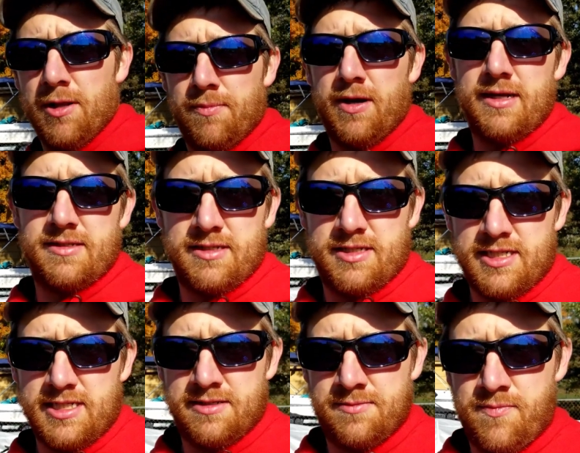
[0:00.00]
plastic
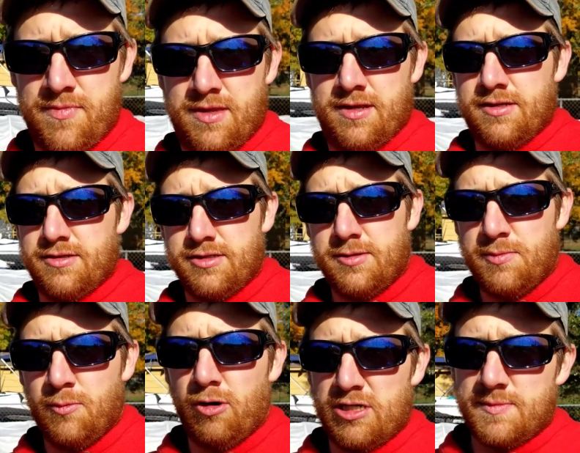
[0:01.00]
sheeting. It's a little bit
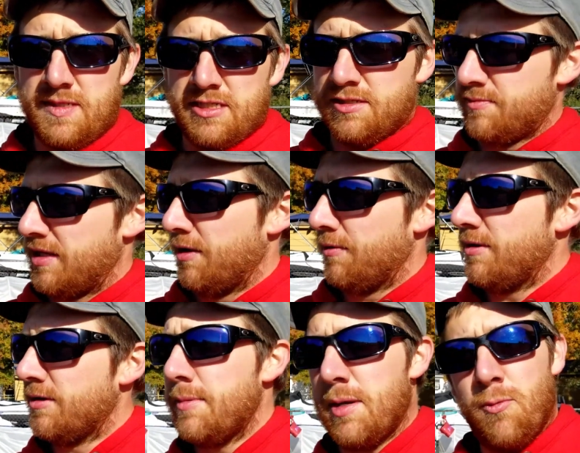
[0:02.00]
more expensive now, a
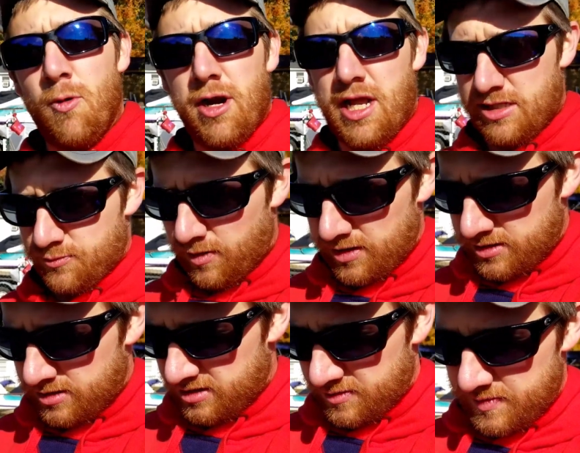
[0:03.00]
little bit more than I was wanting
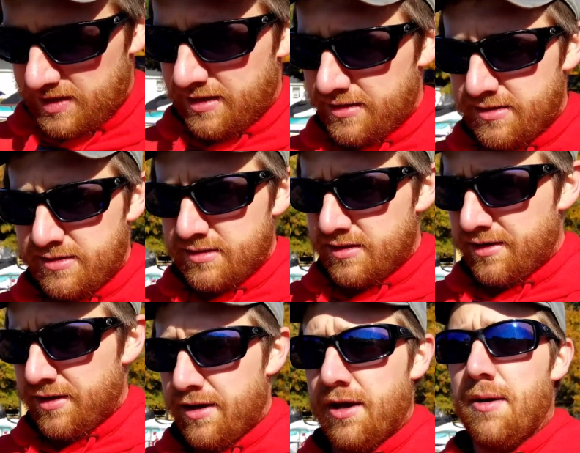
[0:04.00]
to spend,
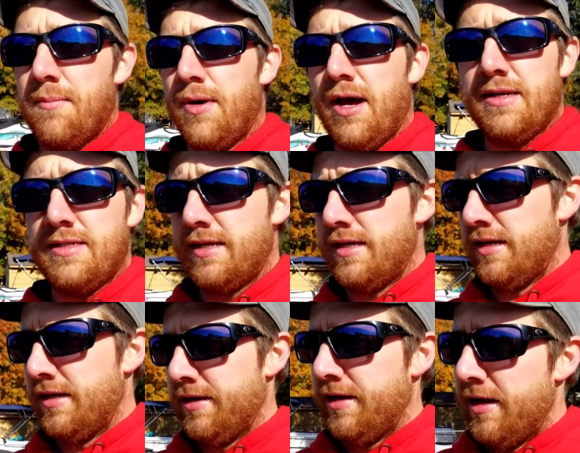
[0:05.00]
but
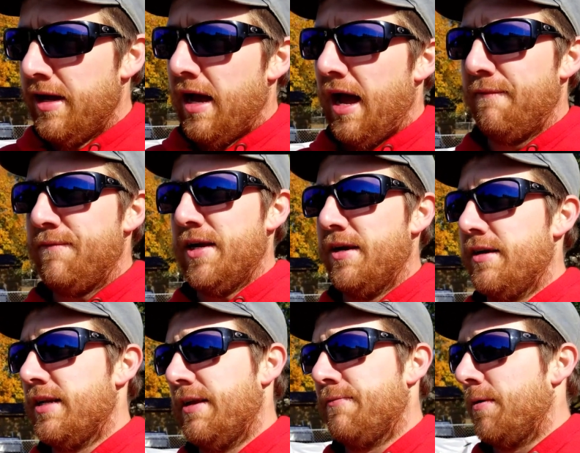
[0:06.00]
I figured
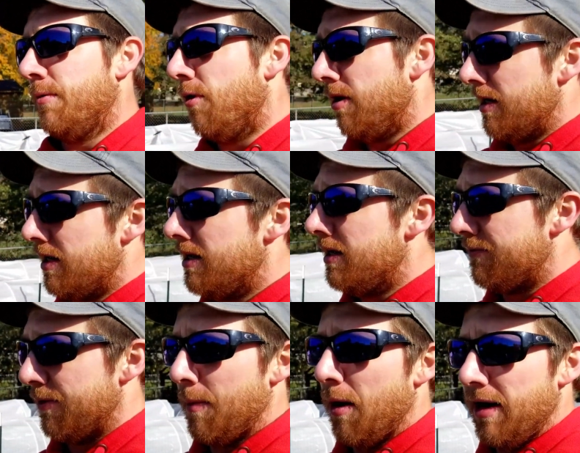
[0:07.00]
if I'm
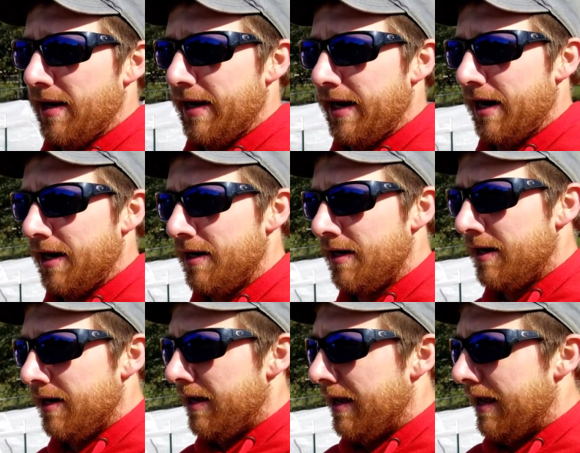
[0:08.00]
already here
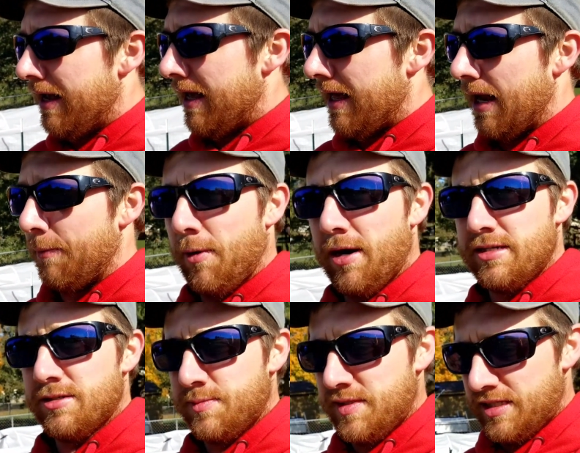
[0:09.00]
and I'm already
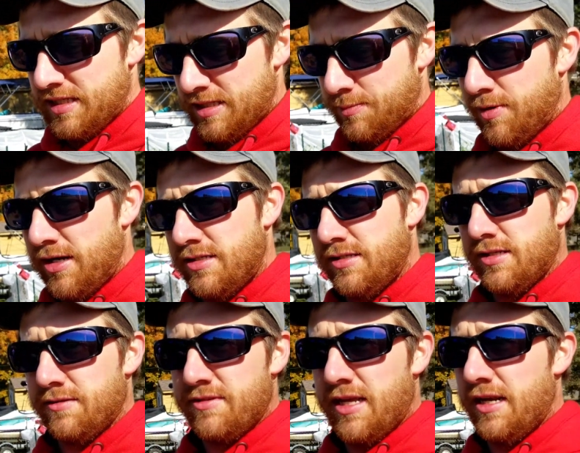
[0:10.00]
going to be in the process
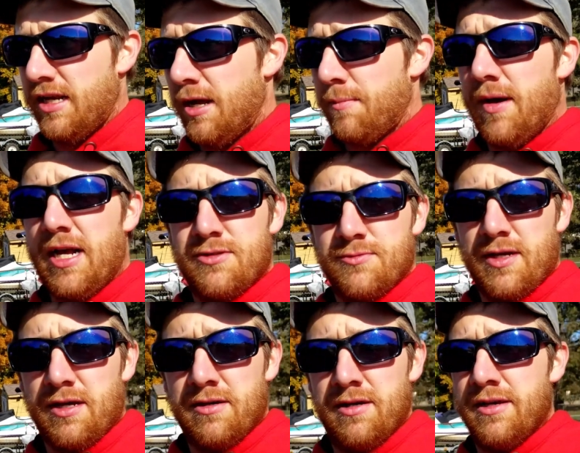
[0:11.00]
of setting up, might as
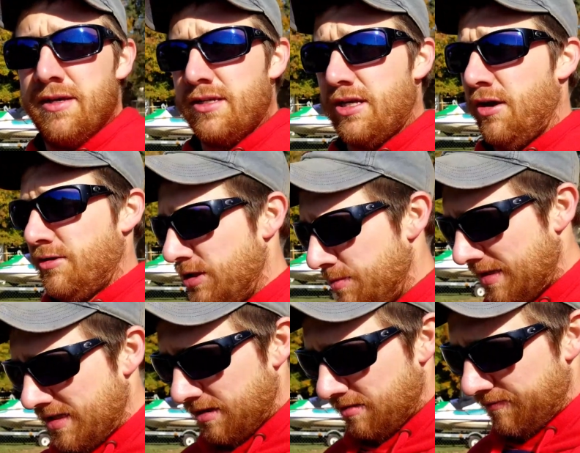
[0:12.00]
well go do
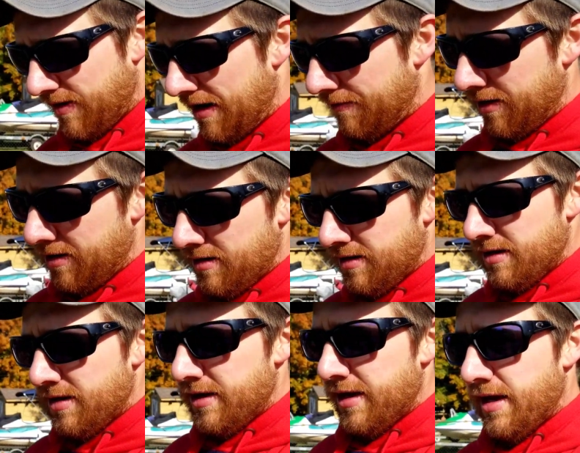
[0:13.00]
myself a favor
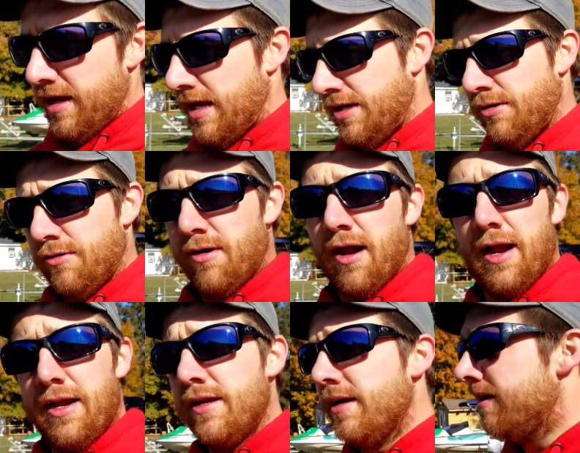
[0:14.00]
and do it right.